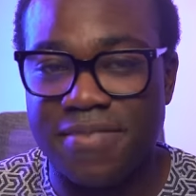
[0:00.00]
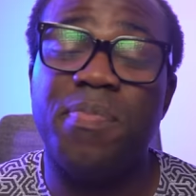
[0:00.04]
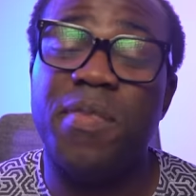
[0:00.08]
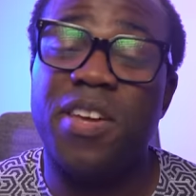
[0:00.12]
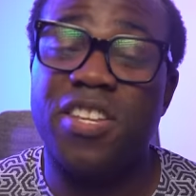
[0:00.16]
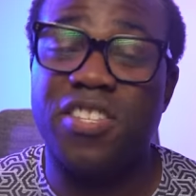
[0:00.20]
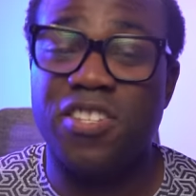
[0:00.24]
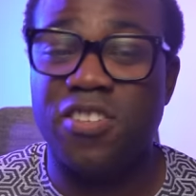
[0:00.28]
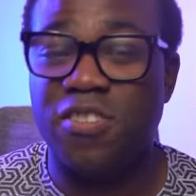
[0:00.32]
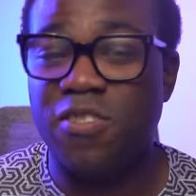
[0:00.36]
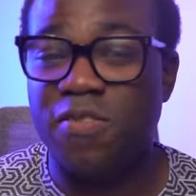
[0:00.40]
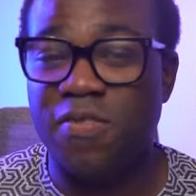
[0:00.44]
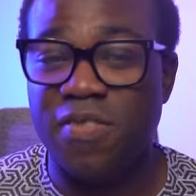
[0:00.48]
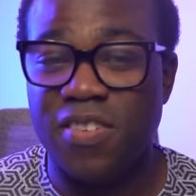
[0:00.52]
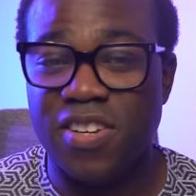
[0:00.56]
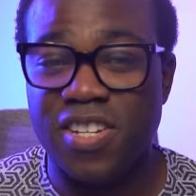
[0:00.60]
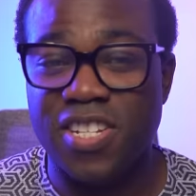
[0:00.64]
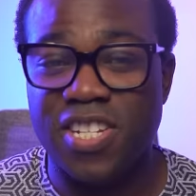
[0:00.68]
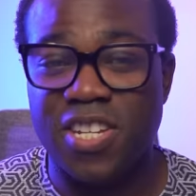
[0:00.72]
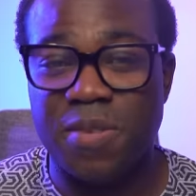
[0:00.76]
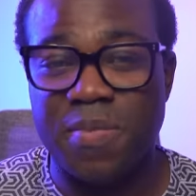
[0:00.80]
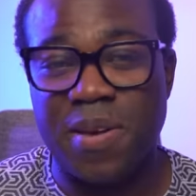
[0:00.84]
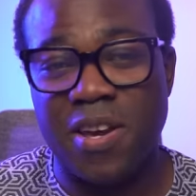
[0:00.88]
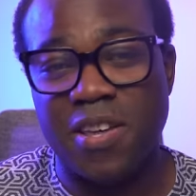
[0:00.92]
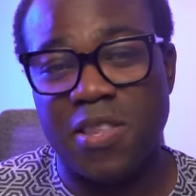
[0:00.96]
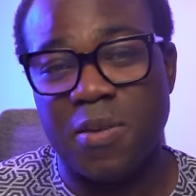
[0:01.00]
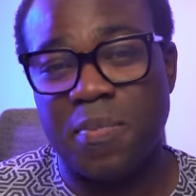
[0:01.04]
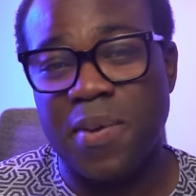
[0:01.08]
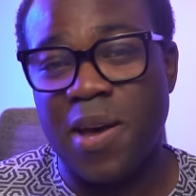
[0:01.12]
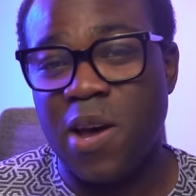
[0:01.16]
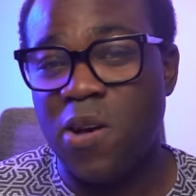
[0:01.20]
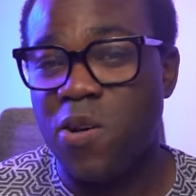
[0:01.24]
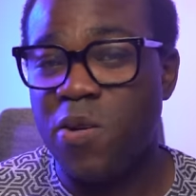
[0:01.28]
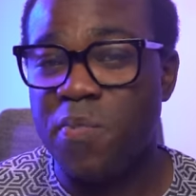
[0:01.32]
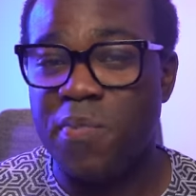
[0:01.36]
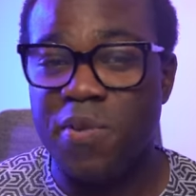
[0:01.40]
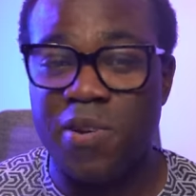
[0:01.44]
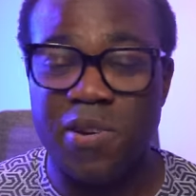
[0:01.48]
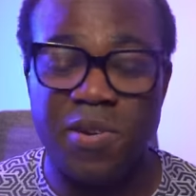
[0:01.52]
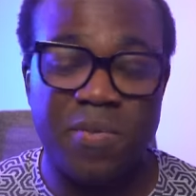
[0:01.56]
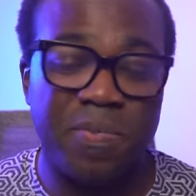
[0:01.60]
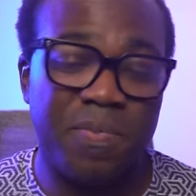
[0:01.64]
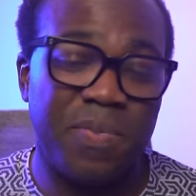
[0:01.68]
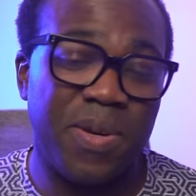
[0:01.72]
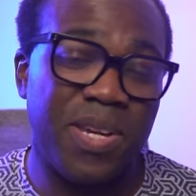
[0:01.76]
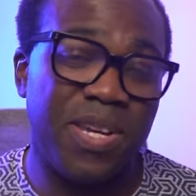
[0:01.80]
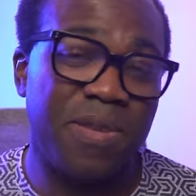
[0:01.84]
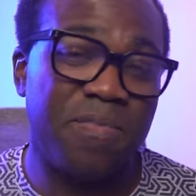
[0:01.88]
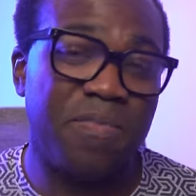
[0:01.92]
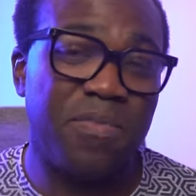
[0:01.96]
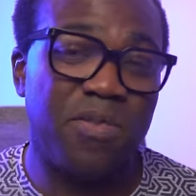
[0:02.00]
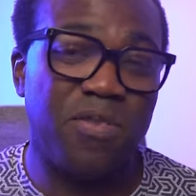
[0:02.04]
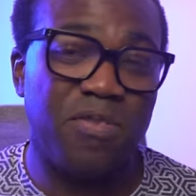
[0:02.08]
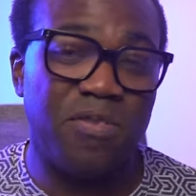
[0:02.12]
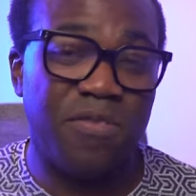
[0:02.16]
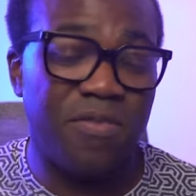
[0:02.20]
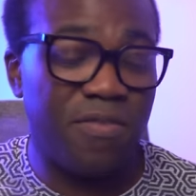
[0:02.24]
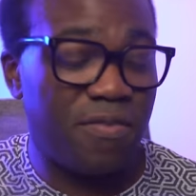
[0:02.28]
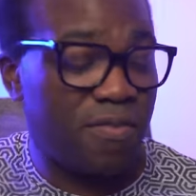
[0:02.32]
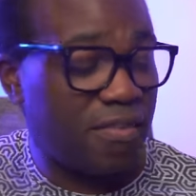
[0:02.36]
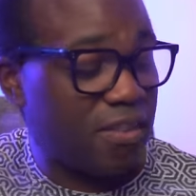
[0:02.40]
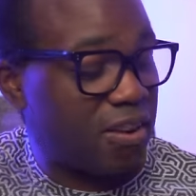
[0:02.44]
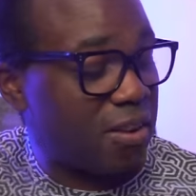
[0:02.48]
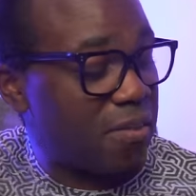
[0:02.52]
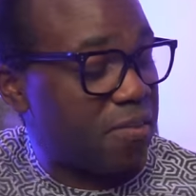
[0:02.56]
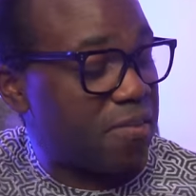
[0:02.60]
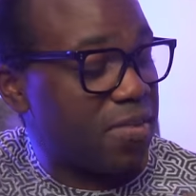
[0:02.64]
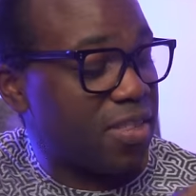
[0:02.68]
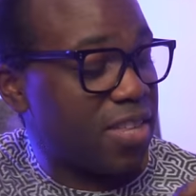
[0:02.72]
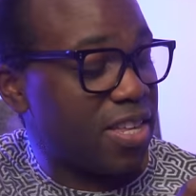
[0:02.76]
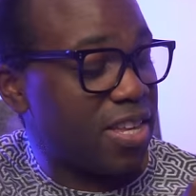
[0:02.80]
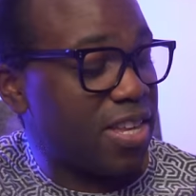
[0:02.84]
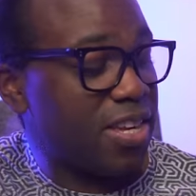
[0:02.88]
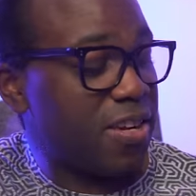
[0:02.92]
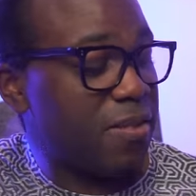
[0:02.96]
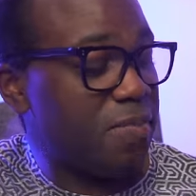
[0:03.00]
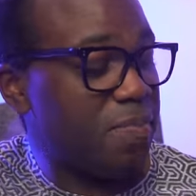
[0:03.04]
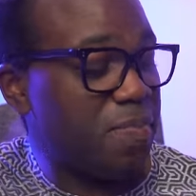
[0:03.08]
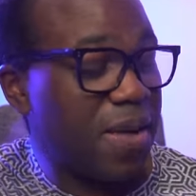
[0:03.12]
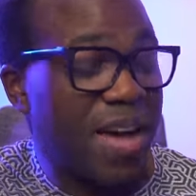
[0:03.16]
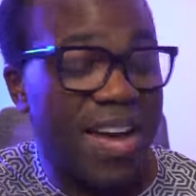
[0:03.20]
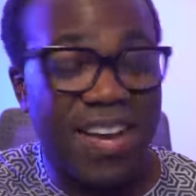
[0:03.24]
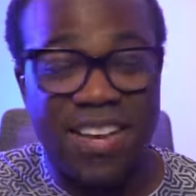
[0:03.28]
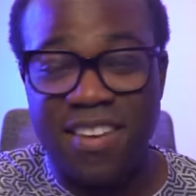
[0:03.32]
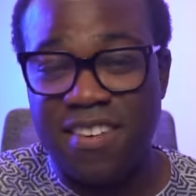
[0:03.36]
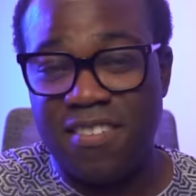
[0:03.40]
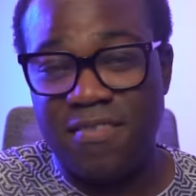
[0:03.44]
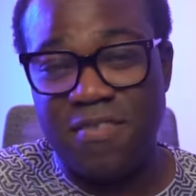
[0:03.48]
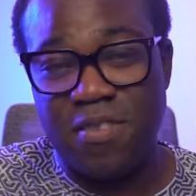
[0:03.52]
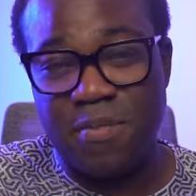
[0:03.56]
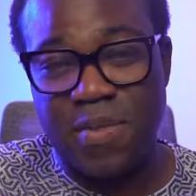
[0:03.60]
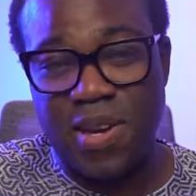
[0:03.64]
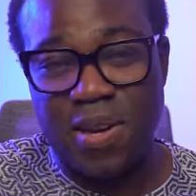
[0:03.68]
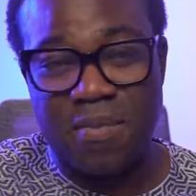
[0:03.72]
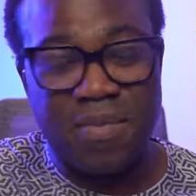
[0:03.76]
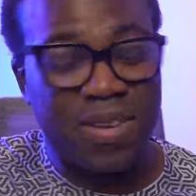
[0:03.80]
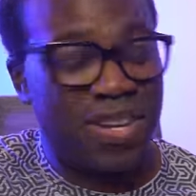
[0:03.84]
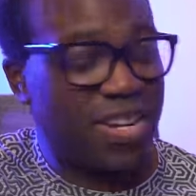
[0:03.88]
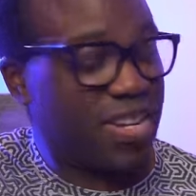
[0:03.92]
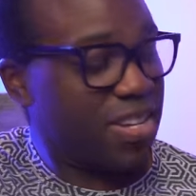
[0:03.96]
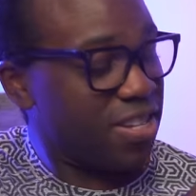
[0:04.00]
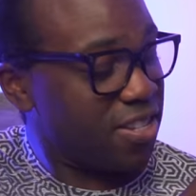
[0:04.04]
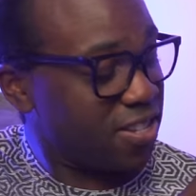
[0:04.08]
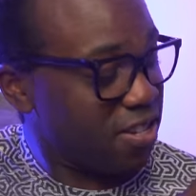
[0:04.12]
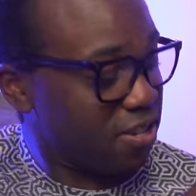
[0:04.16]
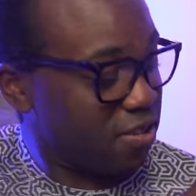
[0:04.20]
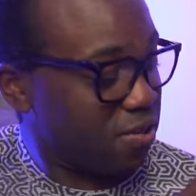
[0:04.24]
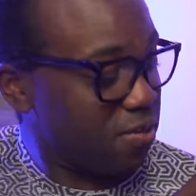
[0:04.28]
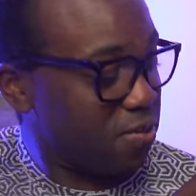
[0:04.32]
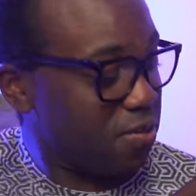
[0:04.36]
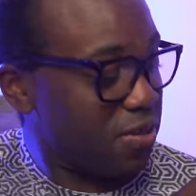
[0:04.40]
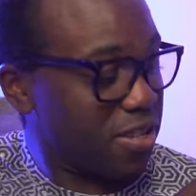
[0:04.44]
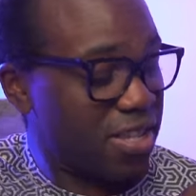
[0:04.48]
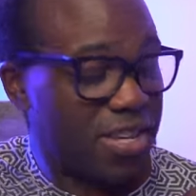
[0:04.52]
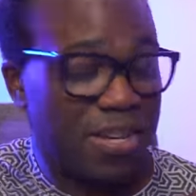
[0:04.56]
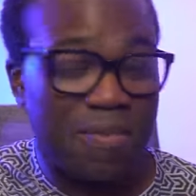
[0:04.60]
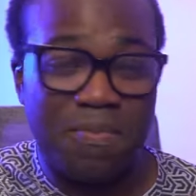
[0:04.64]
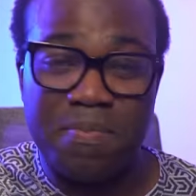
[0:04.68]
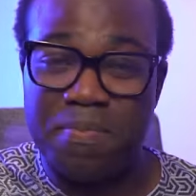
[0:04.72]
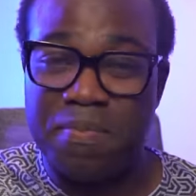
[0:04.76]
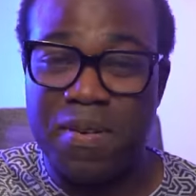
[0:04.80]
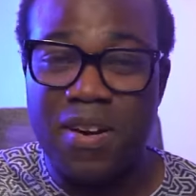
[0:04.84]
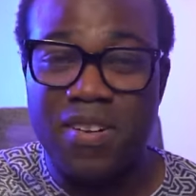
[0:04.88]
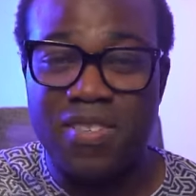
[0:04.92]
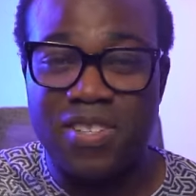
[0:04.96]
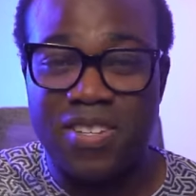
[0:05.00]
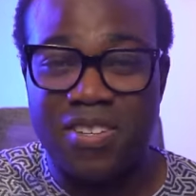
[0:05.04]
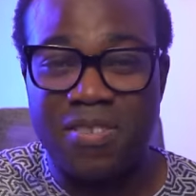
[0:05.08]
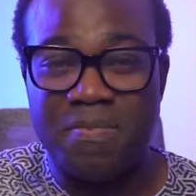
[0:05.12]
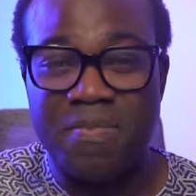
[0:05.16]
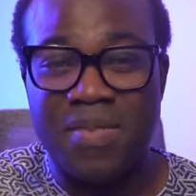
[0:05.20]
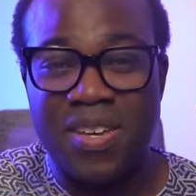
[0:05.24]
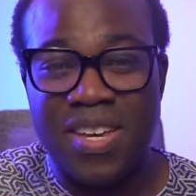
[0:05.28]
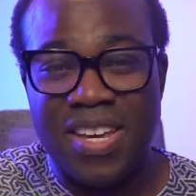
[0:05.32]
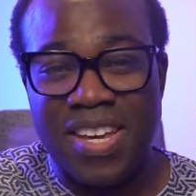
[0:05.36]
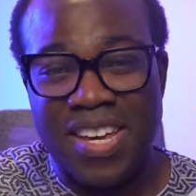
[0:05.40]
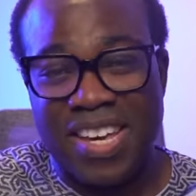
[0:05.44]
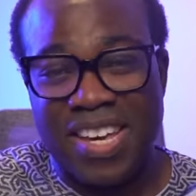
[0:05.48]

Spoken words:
I'm not too fussed about the power button being moved from the back of the Mac Mini to the bottom.